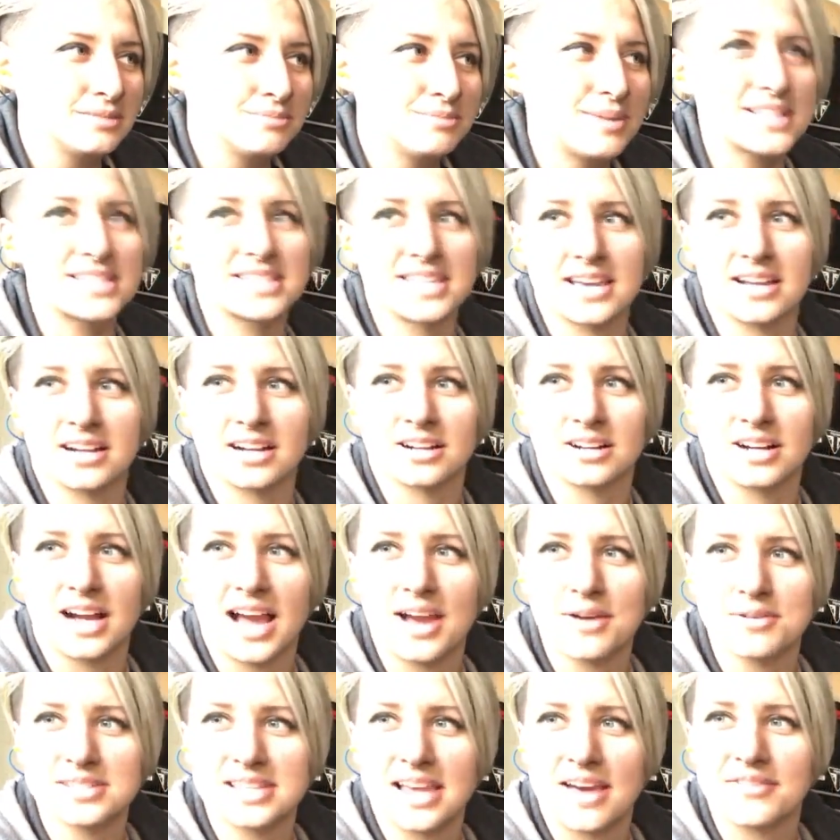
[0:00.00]
My stator.
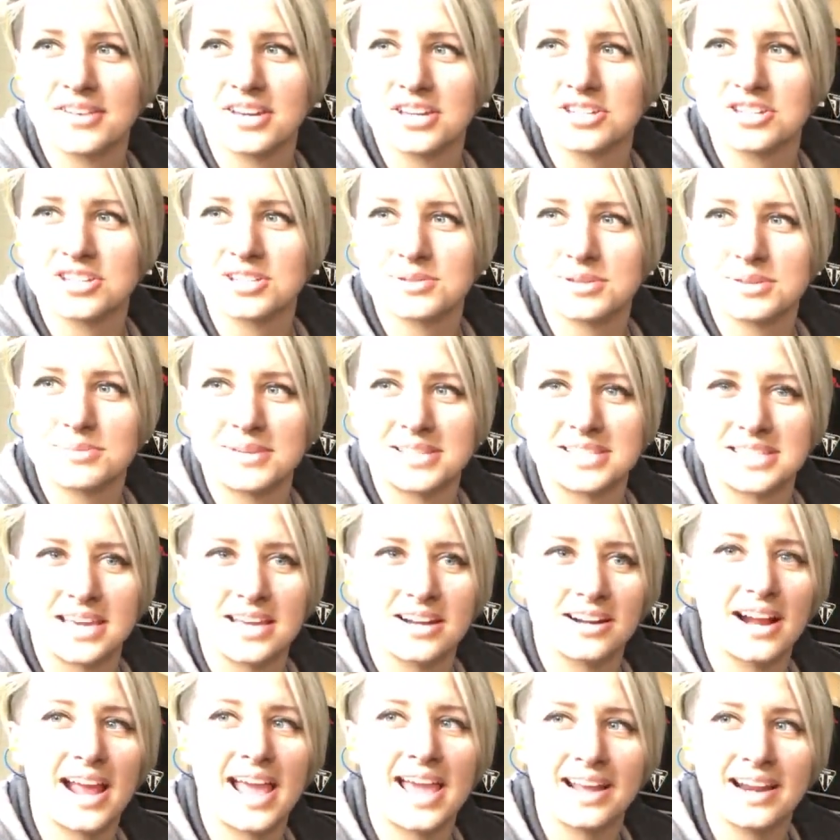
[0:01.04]
I was having issues with my
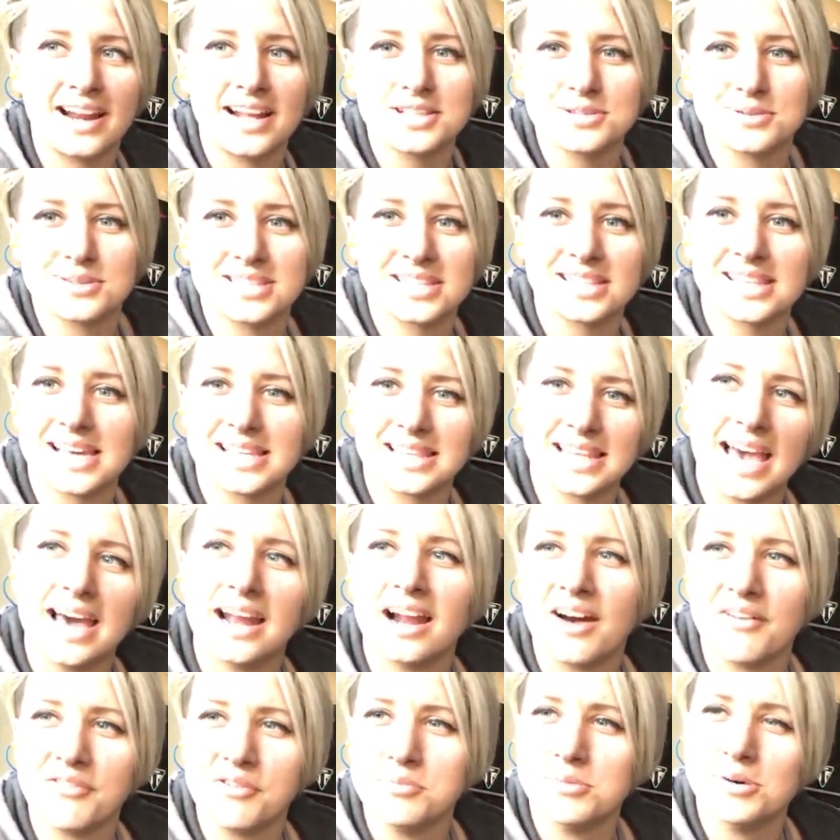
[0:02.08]
stator, and I twisted like the head
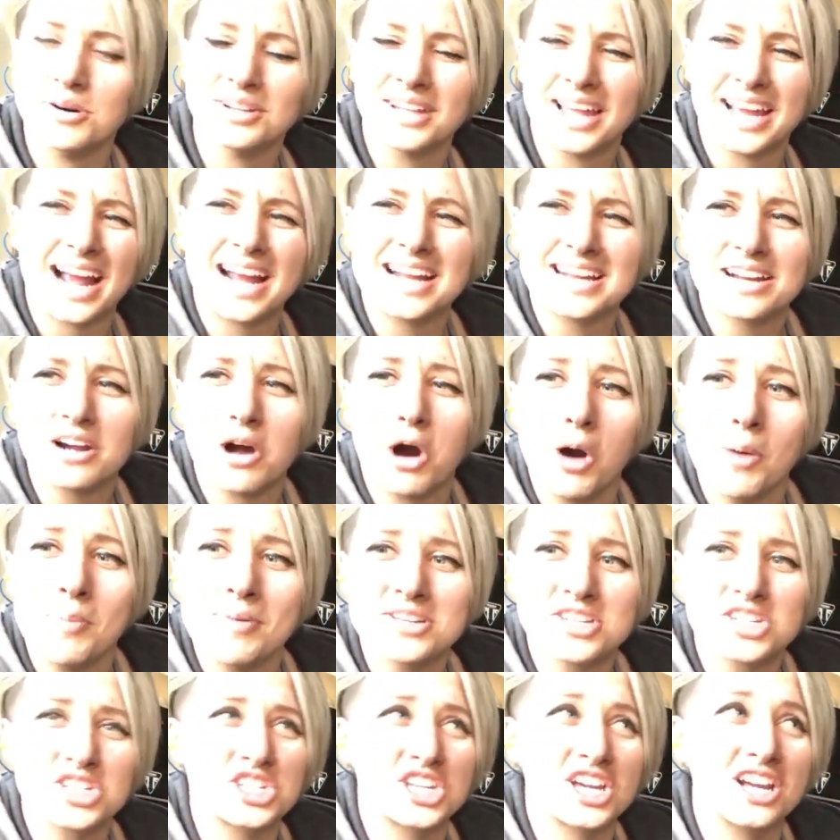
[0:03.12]
off the bolt. Like I did a whole
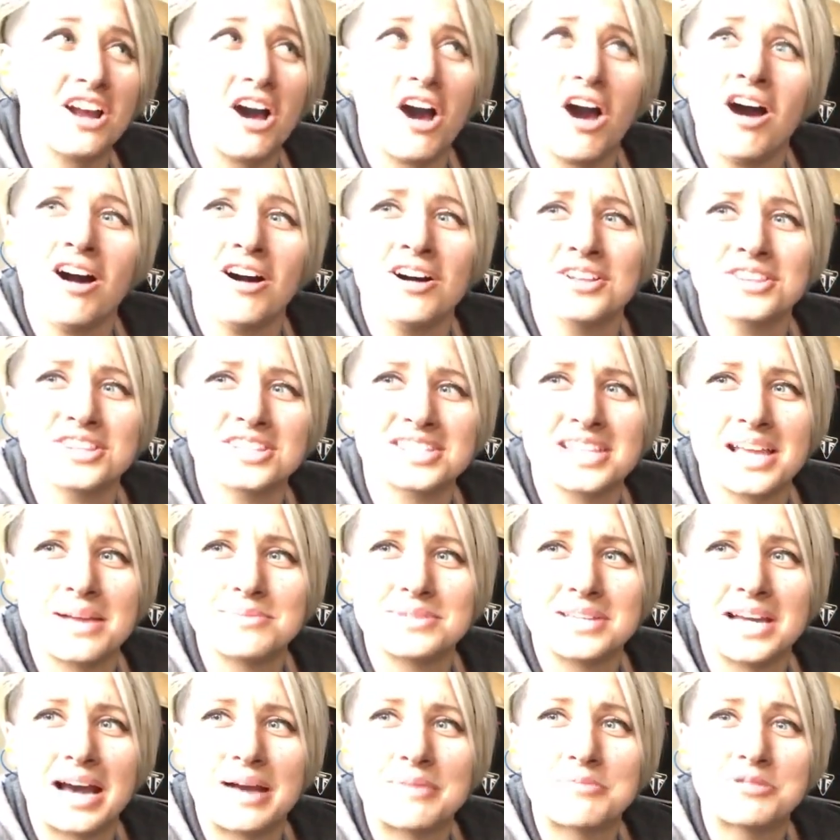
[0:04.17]
bunch of shit all at the same
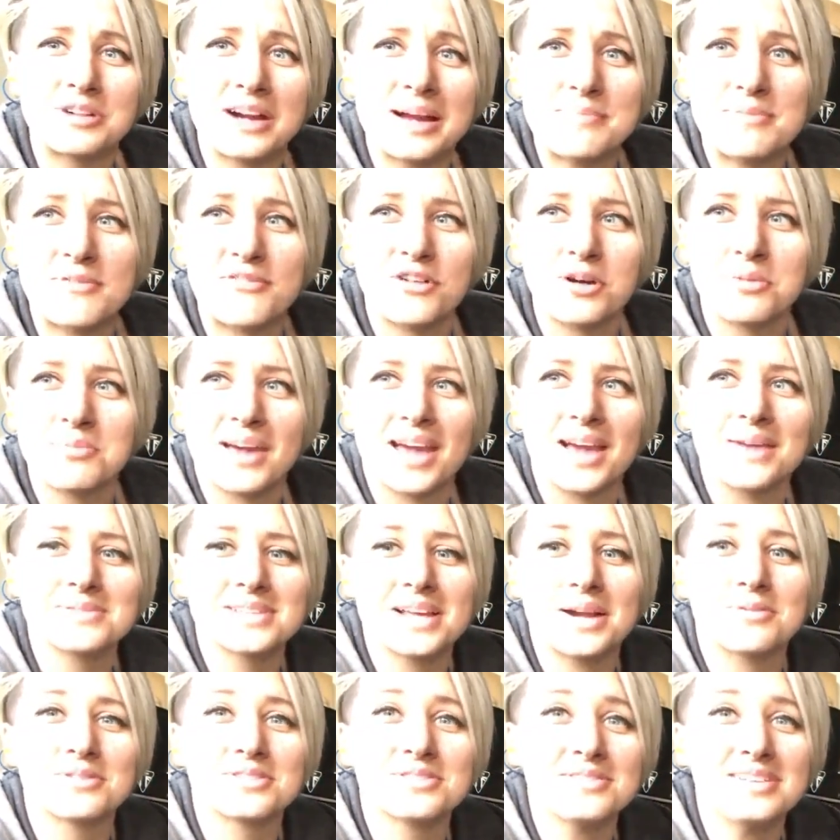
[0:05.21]
time, right before Babes.
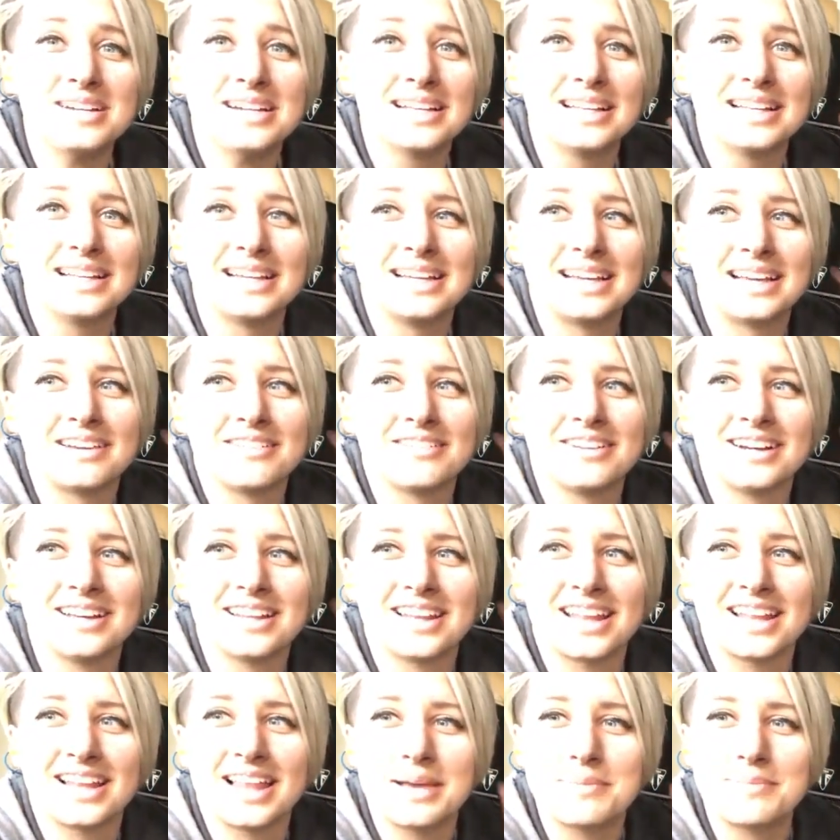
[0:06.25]
I was really,
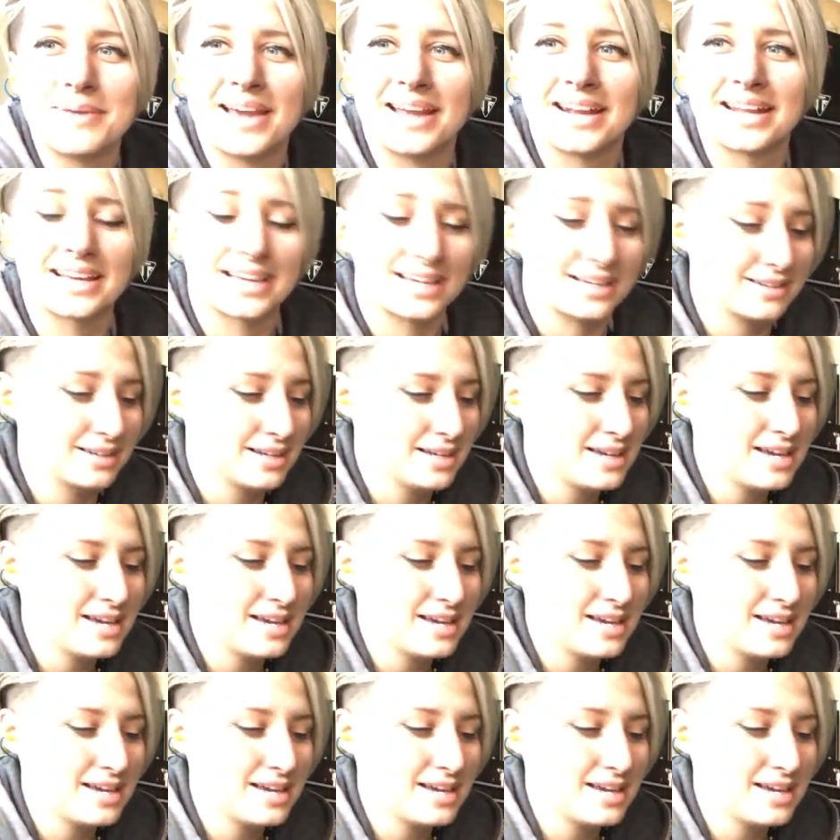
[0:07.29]
really like panicking.